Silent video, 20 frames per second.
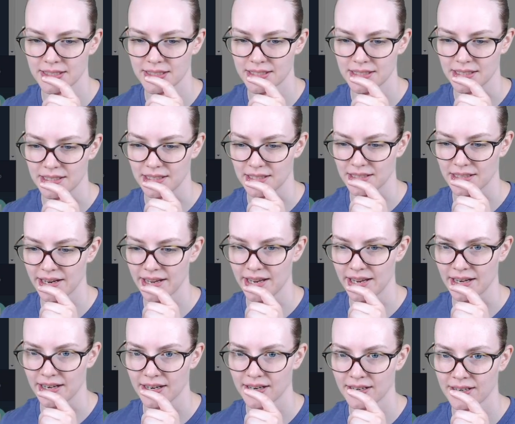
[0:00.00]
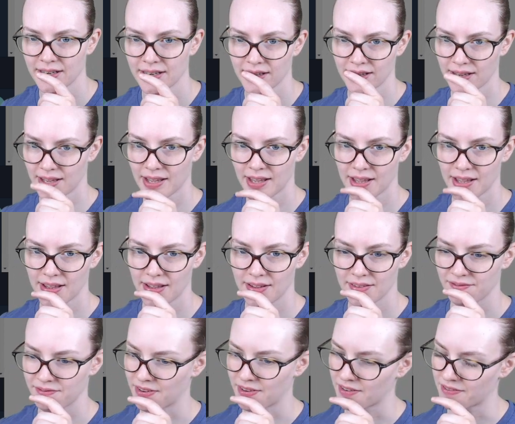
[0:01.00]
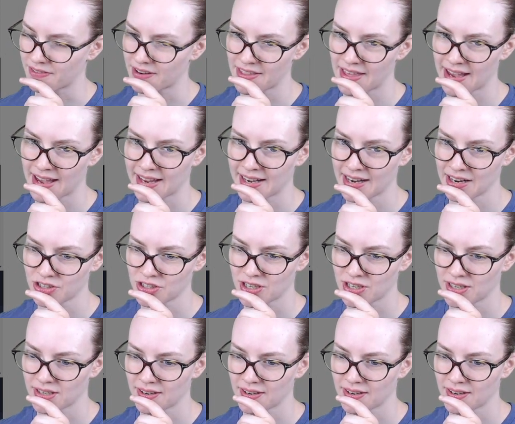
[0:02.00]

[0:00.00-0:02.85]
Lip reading: All right. Verify that connection.